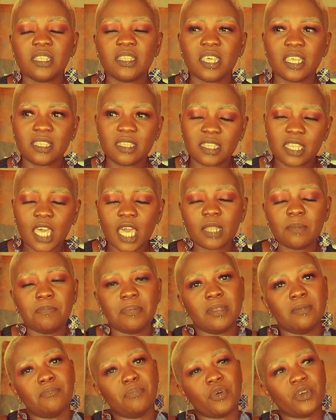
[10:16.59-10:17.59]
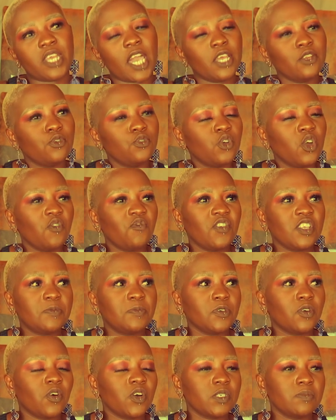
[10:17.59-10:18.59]
Did that pinpoint? I don't know if it's
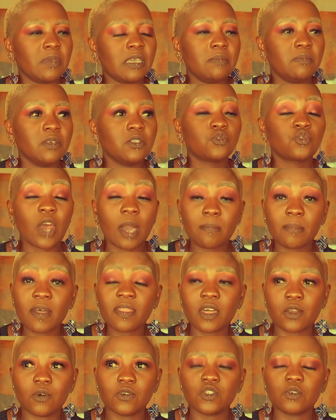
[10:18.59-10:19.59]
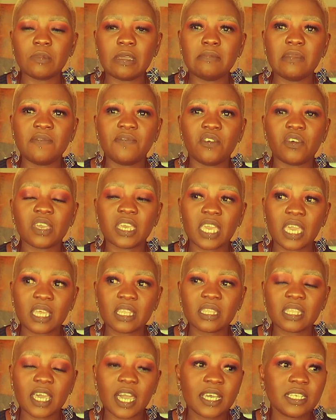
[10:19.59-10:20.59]
because maybe trauma that also made me
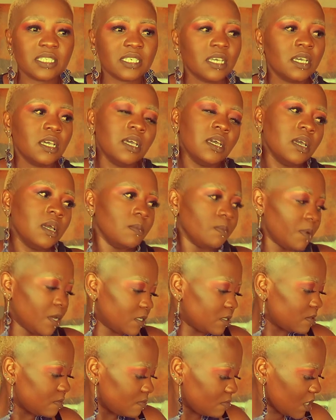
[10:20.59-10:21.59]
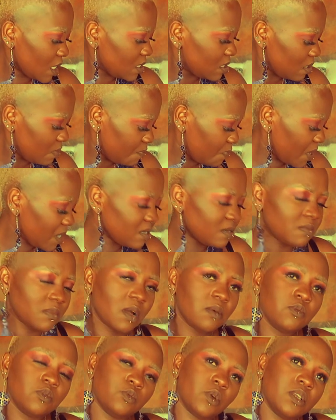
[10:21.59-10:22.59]
forget that, but that's the part I
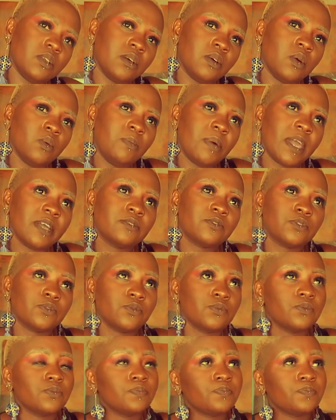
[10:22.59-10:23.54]
would want to go back to.